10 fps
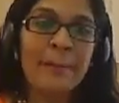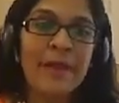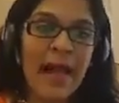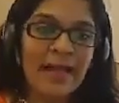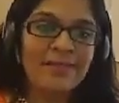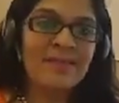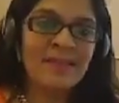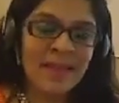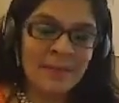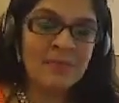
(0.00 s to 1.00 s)
but at the
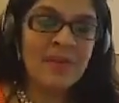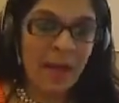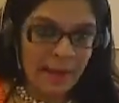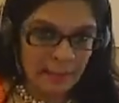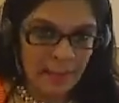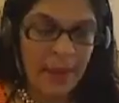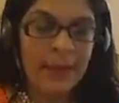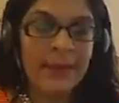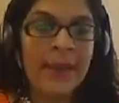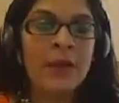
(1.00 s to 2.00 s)
same time
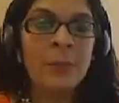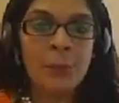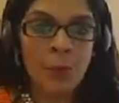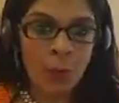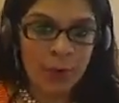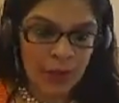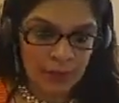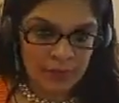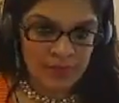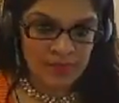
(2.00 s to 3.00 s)
gain a broad
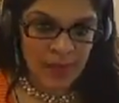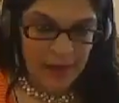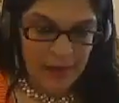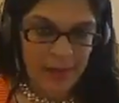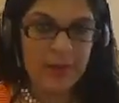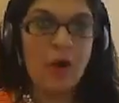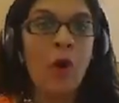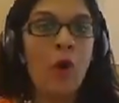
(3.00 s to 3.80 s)
understanding